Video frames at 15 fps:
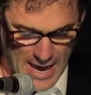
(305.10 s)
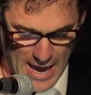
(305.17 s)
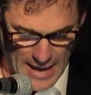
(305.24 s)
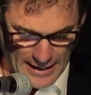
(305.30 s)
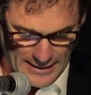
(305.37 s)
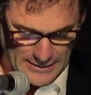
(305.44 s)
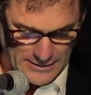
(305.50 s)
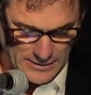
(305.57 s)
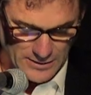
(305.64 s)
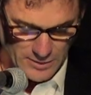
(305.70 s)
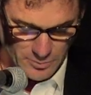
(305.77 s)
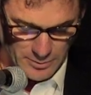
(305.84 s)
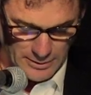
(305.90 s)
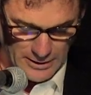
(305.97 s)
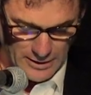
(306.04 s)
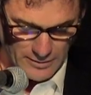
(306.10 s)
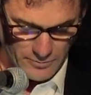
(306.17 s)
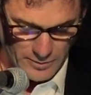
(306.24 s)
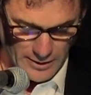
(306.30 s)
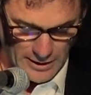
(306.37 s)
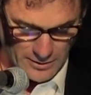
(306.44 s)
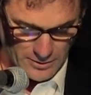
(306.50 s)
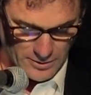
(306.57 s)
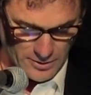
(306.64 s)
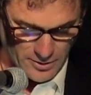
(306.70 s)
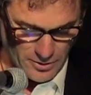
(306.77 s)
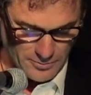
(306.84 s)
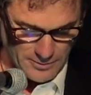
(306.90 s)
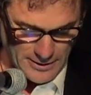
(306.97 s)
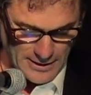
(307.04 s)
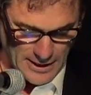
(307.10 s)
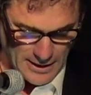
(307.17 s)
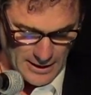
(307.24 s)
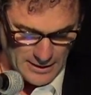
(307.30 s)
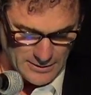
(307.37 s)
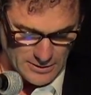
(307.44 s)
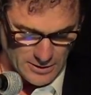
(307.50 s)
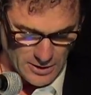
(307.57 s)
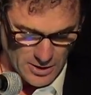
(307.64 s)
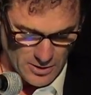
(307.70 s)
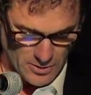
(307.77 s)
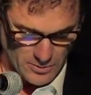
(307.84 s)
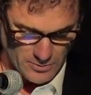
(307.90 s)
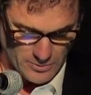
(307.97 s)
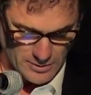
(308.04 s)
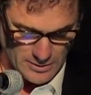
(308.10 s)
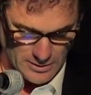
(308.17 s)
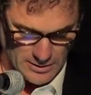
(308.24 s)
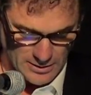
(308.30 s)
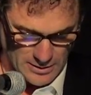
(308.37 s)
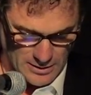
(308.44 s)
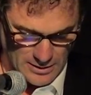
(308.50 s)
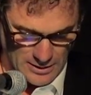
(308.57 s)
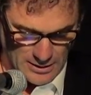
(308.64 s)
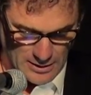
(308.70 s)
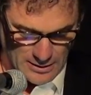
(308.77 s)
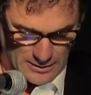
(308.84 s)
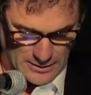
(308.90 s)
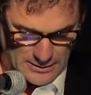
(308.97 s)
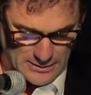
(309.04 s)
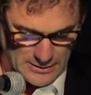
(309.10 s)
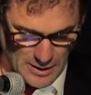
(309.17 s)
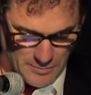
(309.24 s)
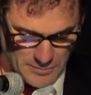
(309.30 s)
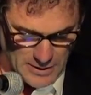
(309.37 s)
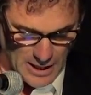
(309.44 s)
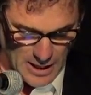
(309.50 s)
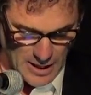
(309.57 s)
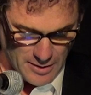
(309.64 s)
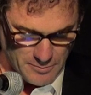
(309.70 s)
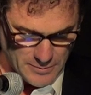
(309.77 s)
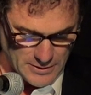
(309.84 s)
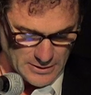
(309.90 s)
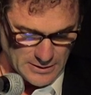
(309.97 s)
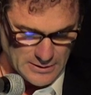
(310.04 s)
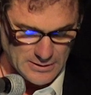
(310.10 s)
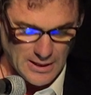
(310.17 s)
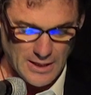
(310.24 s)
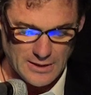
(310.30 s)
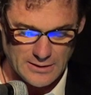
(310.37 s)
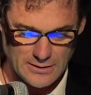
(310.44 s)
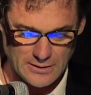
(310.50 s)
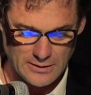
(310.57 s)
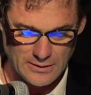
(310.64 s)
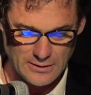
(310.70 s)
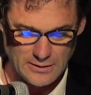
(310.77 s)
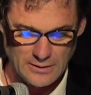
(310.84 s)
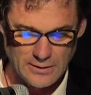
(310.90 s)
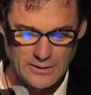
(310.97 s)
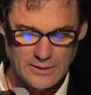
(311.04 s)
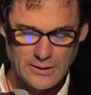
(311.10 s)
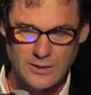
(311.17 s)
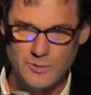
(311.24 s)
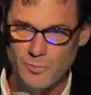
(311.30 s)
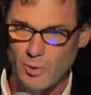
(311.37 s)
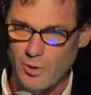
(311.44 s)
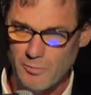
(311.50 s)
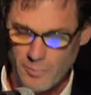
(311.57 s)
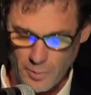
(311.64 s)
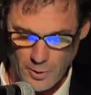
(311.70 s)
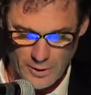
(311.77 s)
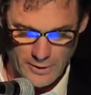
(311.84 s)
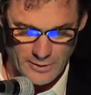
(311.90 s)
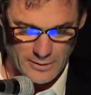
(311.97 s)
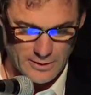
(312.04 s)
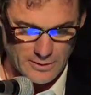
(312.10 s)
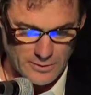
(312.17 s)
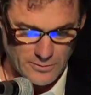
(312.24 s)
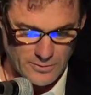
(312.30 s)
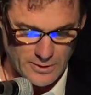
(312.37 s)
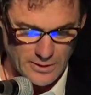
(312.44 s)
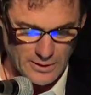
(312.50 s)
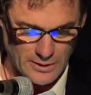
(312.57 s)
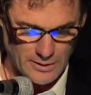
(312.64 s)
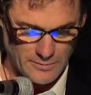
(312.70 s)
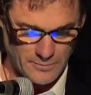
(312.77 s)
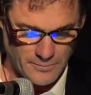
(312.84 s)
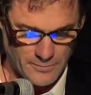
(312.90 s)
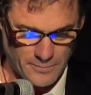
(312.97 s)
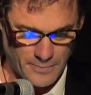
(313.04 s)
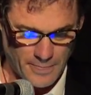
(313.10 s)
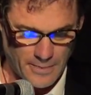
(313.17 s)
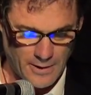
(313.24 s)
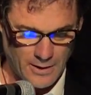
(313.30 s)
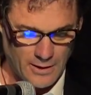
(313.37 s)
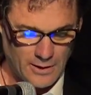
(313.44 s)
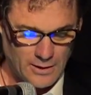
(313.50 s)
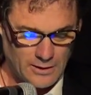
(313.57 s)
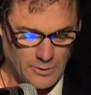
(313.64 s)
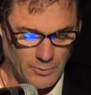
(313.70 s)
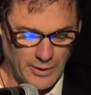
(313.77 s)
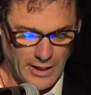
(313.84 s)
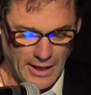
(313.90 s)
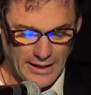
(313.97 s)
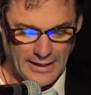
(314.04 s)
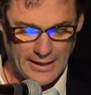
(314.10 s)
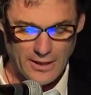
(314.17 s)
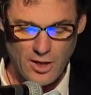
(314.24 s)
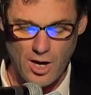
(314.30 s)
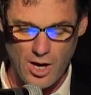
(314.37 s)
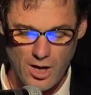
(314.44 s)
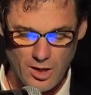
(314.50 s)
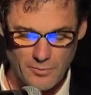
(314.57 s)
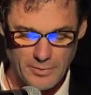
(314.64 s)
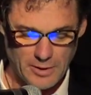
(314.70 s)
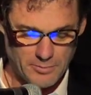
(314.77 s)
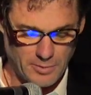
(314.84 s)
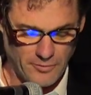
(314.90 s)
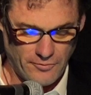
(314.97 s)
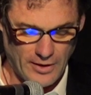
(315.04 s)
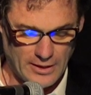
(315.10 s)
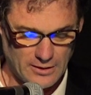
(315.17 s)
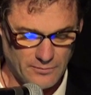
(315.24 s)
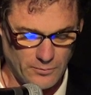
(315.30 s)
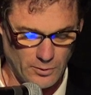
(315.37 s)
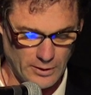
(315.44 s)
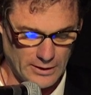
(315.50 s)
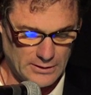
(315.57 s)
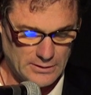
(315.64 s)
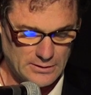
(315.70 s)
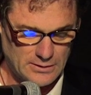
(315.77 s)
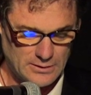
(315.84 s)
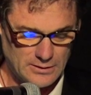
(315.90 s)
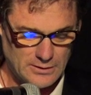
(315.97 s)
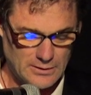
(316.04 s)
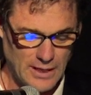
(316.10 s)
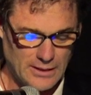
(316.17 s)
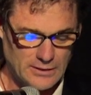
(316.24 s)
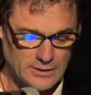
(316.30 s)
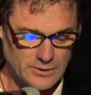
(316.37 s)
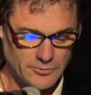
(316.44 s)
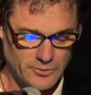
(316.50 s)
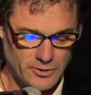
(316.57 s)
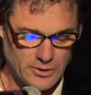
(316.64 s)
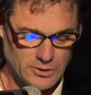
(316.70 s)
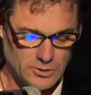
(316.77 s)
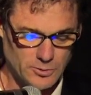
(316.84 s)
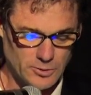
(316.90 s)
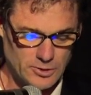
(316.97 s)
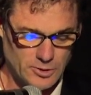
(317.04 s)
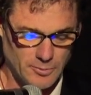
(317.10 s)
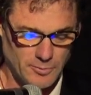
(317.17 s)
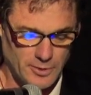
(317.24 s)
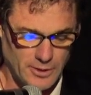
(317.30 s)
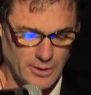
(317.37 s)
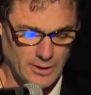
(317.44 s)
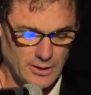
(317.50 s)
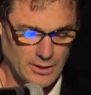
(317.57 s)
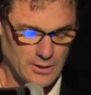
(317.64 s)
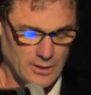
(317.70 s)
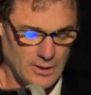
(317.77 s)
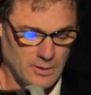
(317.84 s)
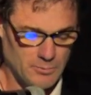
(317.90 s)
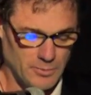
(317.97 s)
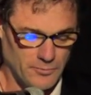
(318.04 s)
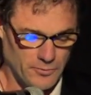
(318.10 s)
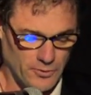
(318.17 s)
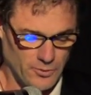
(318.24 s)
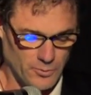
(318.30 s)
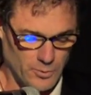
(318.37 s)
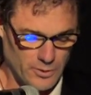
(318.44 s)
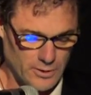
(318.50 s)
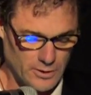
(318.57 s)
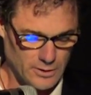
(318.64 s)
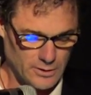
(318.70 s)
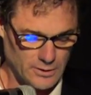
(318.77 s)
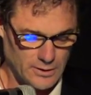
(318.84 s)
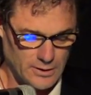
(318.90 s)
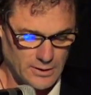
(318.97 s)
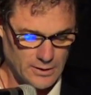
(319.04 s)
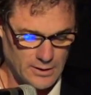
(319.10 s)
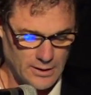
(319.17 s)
And I still believe what I learned 3 decades ago, that sometimes dissent is more important than unity. That we can all be a prophetic voice, not just for the Jewish community, but for the world.